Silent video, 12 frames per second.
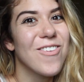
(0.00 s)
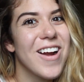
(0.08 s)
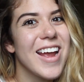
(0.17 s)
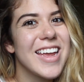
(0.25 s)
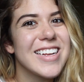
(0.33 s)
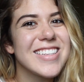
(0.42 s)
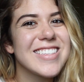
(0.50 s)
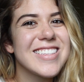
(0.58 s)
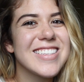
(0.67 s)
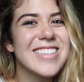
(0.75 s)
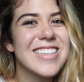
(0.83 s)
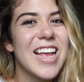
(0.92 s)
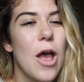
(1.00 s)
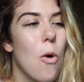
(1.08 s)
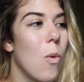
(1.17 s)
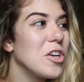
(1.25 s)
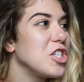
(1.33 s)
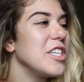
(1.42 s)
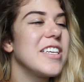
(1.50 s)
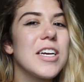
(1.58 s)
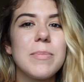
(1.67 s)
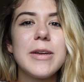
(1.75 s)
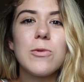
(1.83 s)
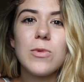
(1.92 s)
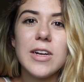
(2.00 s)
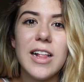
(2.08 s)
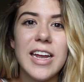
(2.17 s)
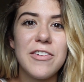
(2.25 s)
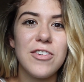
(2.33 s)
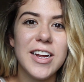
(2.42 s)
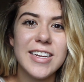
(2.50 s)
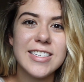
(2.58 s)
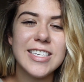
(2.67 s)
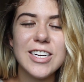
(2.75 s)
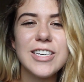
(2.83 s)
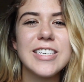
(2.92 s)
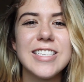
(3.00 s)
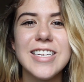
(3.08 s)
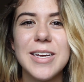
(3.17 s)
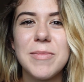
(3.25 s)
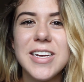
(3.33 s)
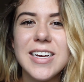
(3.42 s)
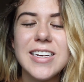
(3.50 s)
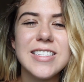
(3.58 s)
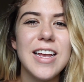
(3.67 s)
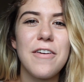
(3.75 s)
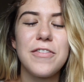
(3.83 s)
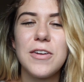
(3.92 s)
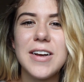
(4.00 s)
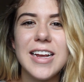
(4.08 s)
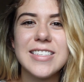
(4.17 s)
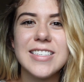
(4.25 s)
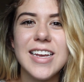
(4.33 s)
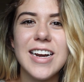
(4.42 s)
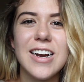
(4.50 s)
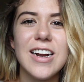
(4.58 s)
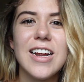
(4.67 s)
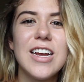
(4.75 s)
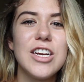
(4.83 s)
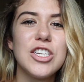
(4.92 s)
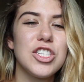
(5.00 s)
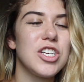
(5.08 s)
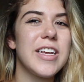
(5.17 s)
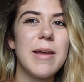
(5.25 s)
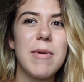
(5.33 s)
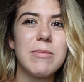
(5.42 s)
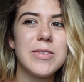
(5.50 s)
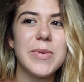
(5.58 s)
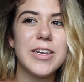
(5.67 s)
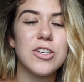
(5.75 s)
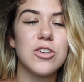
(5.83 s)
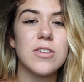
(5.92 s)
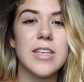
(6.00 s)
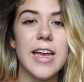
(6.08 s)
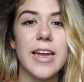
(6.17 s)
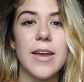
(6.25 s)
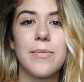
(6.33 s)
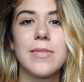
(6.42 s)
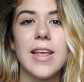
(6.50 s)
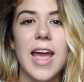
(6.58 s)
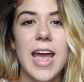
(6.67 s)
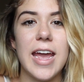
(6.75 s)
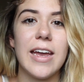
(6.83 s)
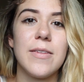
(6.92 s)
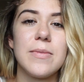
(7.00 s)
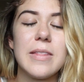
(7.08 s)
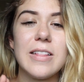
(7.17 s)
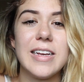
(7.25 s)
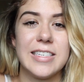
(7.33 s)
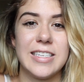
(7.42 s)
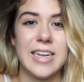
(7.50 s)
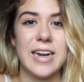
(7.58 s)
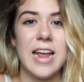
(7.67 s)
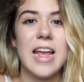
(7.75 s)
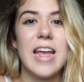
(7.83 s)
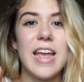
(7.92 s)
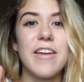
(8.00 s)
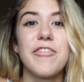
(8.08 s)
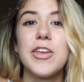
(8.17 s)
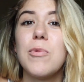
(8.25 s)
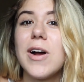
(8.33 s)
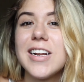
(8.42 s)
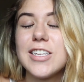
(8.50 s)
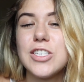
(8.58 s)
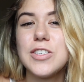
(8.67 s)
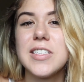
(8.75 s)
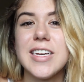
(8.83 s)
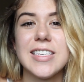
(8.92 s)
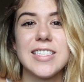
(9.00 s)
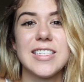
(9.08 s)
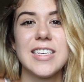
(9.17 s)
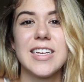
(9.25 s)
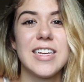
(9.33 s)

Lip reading: Right? Well, she took me really freaking seriously because a few days later, she came up to me and she was like, hey, listen, if you want to do this,